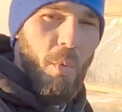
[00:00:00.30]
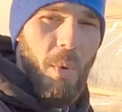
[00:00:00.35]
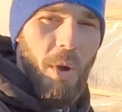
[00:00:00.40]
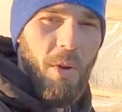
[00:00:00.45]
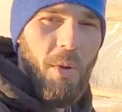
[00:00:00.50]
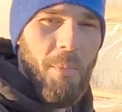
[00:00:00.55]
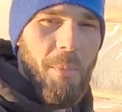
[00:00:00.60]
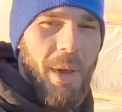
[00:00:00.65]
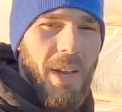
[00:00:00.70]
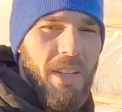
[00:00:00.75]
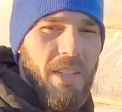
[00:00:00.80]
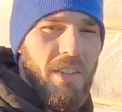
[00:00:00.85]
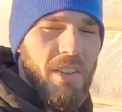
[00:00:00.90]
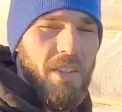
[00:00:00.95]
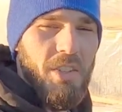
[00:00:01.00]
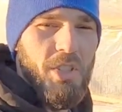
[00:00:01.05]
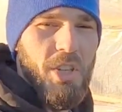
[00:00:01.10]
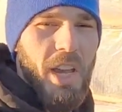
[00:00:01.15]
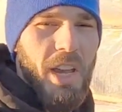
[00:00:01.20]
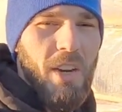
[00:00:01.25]
Welcome back to
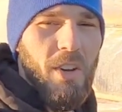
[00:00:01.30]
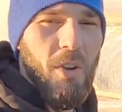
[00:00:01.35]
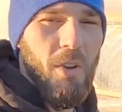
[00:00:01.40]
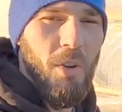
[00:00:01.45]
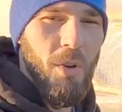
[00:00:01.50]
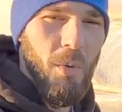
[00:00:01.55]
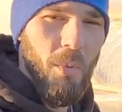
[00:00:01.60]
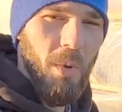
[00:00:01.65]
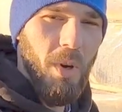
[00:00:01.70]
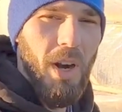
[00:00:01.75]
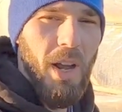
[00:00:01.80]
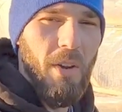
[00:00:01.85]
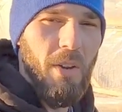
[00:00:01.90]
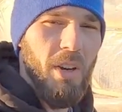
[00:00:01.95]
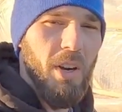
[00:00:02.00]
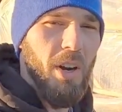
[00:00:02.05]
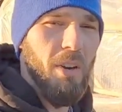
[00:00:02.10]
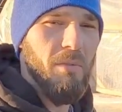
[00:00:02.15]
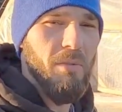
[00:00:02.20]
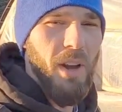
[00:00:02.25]
the channel. We're out
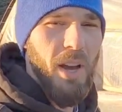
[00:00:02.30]
at our